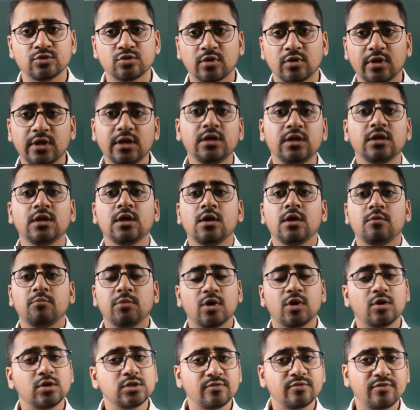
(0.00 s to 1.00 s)
Okay,
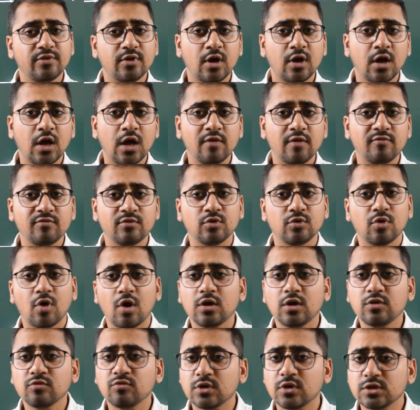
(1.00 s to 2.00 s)
because if you have not
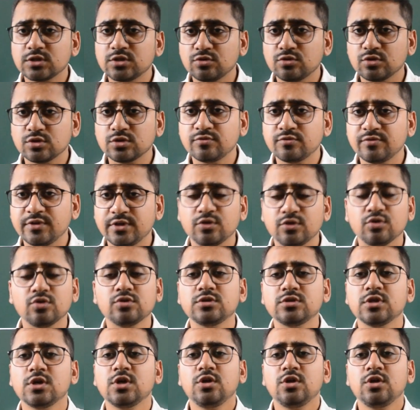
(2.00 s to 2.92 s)
watched those videos,